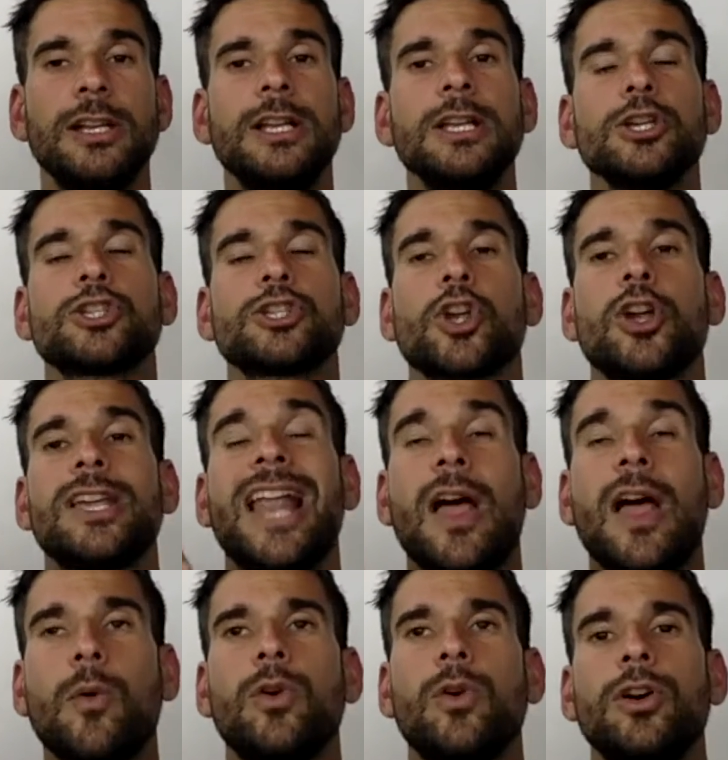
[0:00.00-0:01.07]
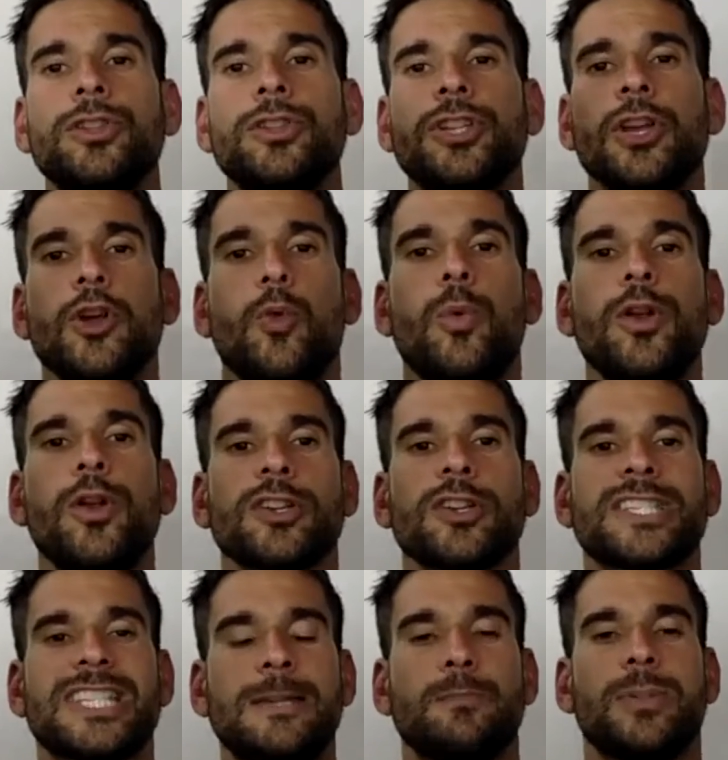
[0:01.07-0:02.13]
So in other words, we're not
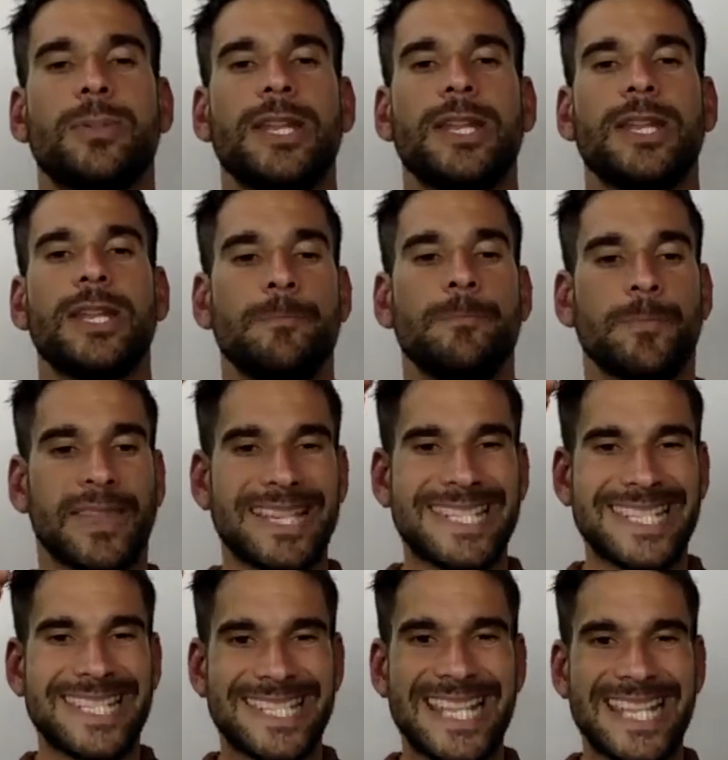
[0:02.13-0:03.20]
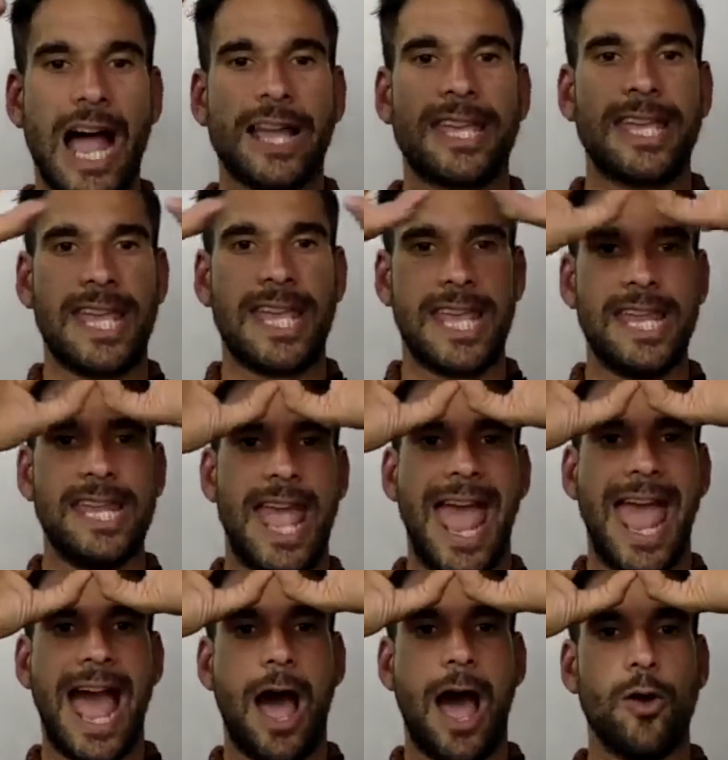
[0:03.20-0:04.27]
simply stuck in
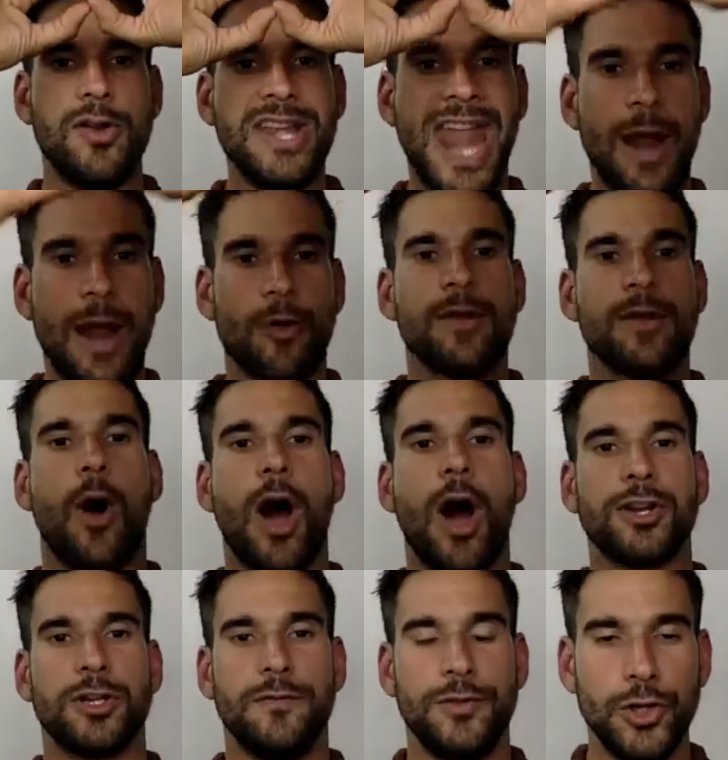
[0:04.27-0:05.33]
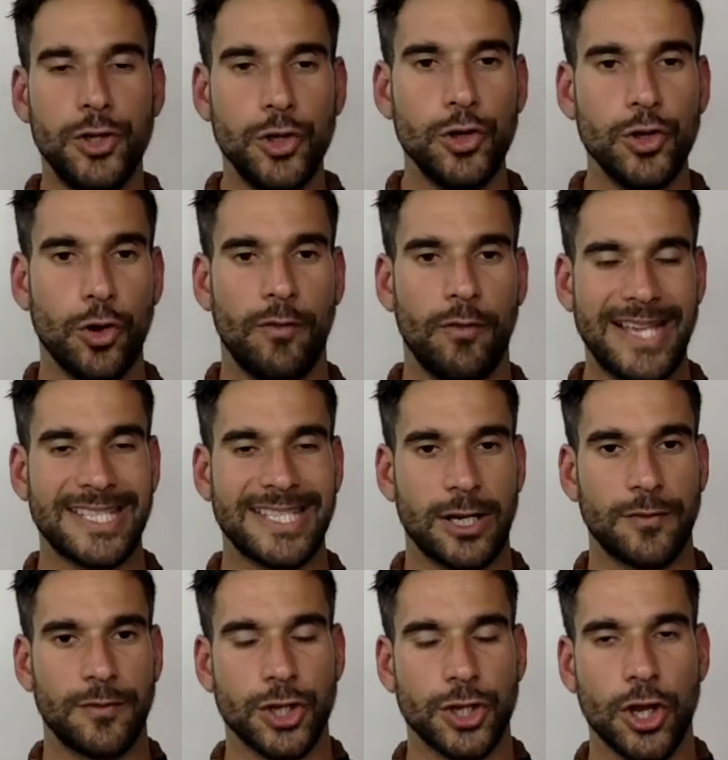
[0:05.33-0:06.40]
our narrow-minded view of that set
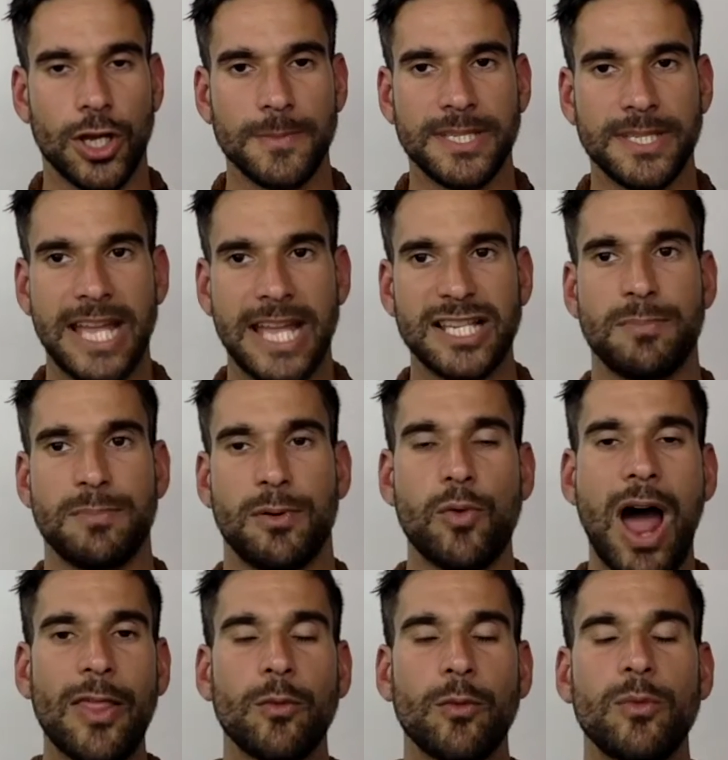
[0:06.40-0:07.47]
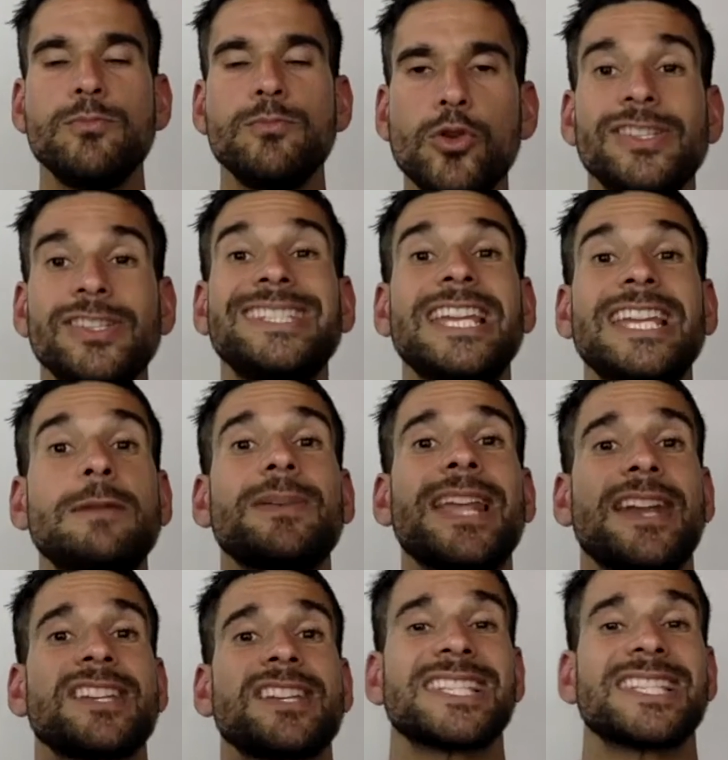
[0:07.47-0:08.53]
of circumstances, but rather we move to deeply
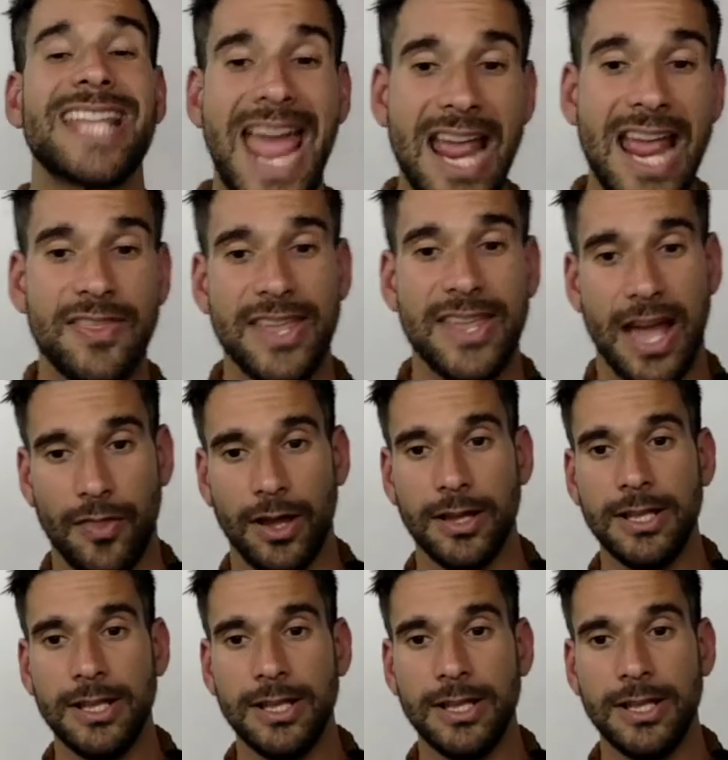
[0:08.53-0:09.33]
understand the other.